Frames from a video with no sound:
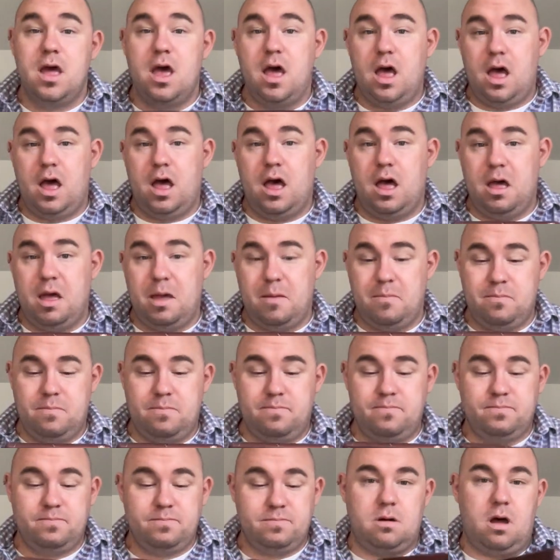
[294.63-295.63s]
Um,
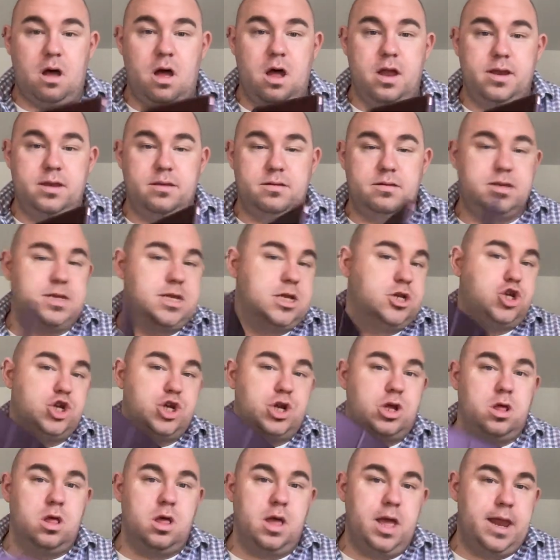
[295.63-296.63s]
on
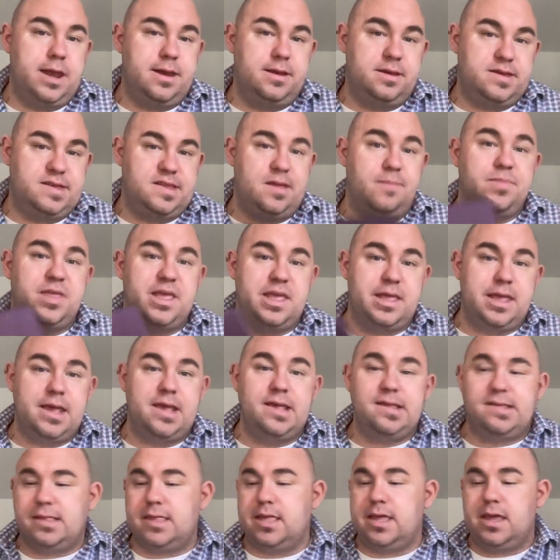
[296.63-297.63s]
digital and something
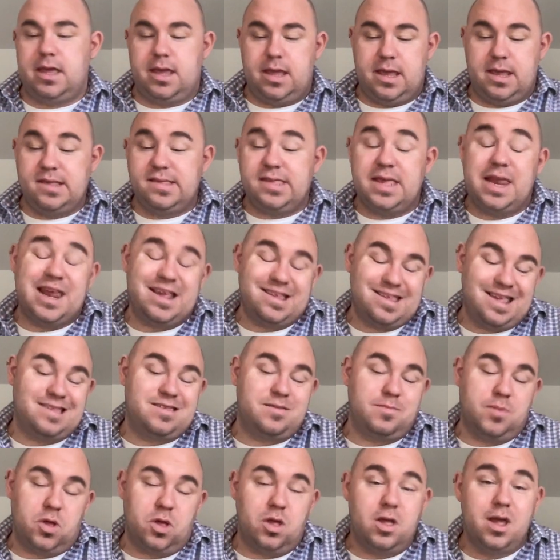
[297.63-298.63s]
easily easy and
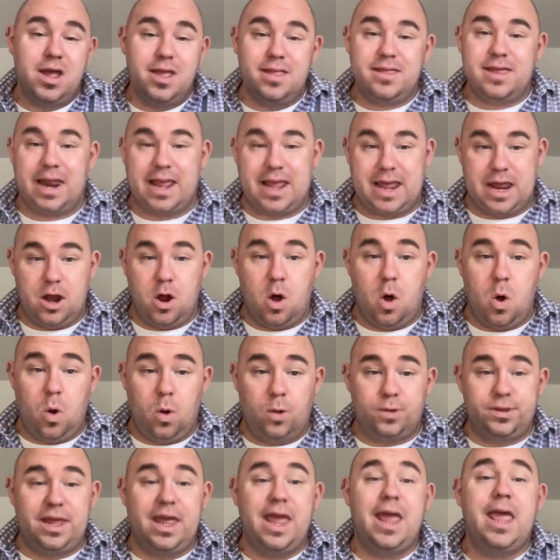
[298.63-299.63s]
accessible that I can
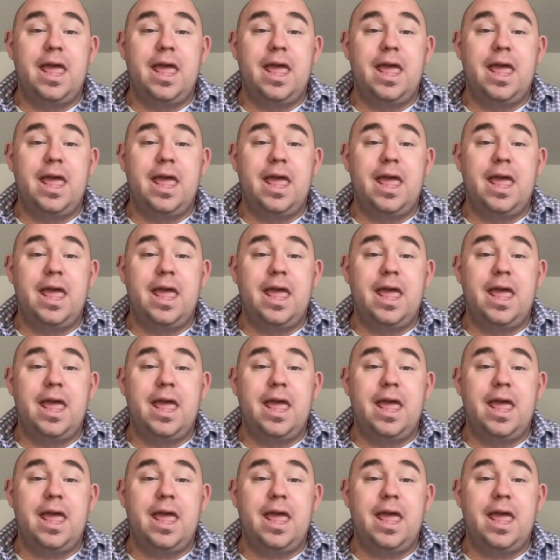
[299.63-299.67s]
hold.